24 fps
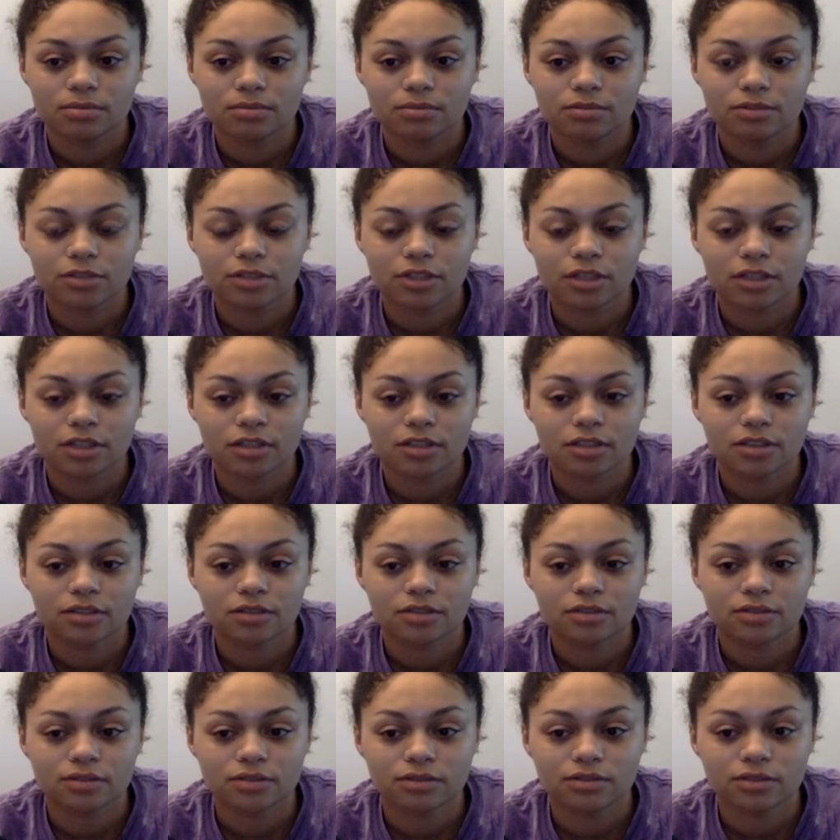
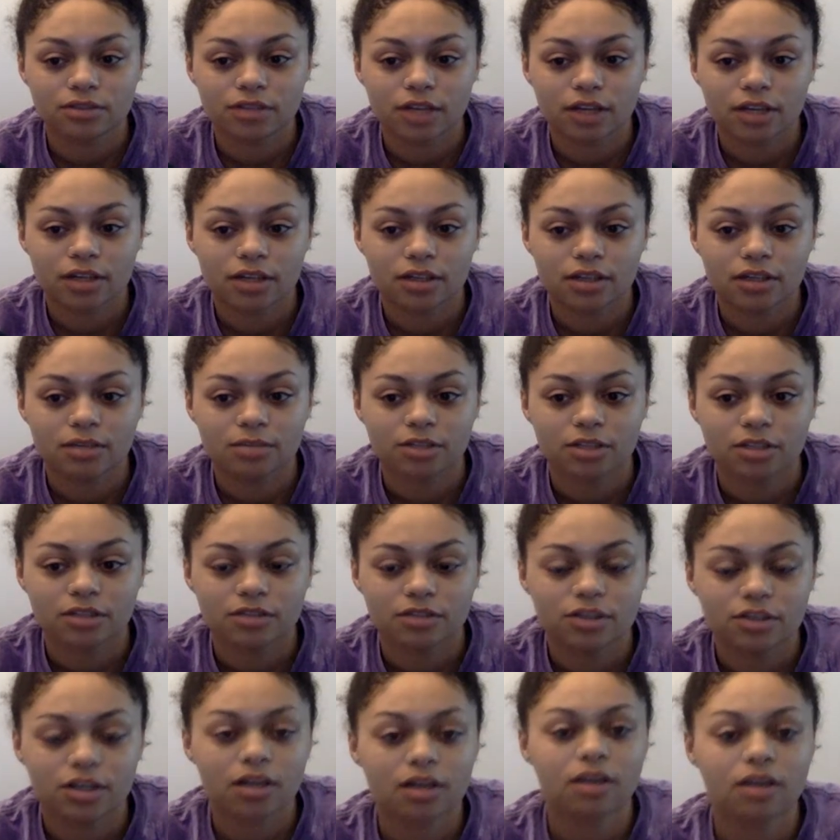Productive Dragon and
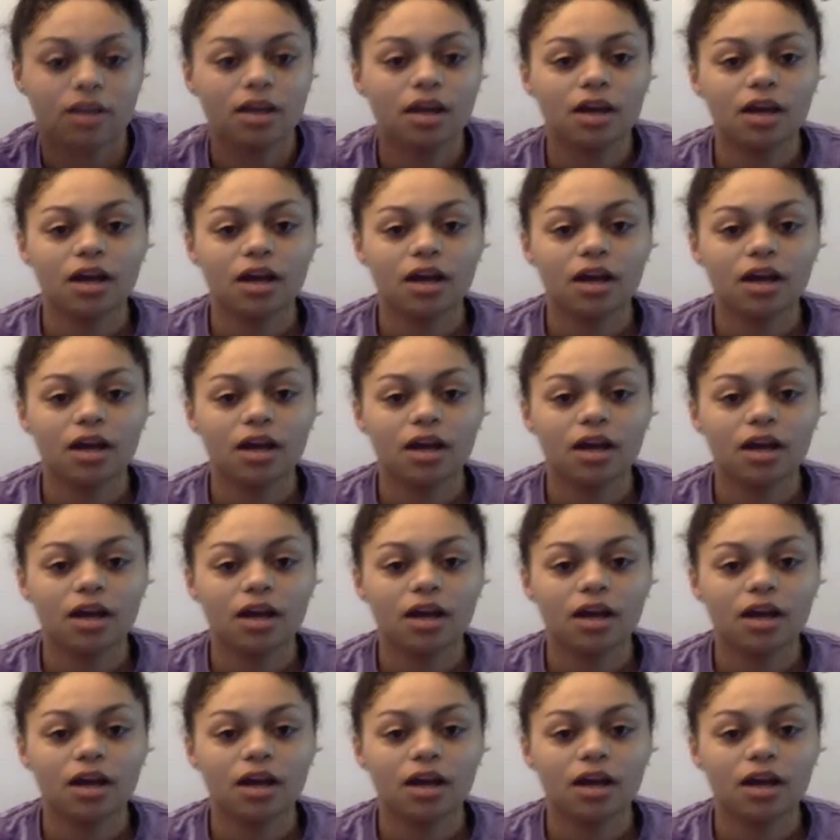Productive Dragon.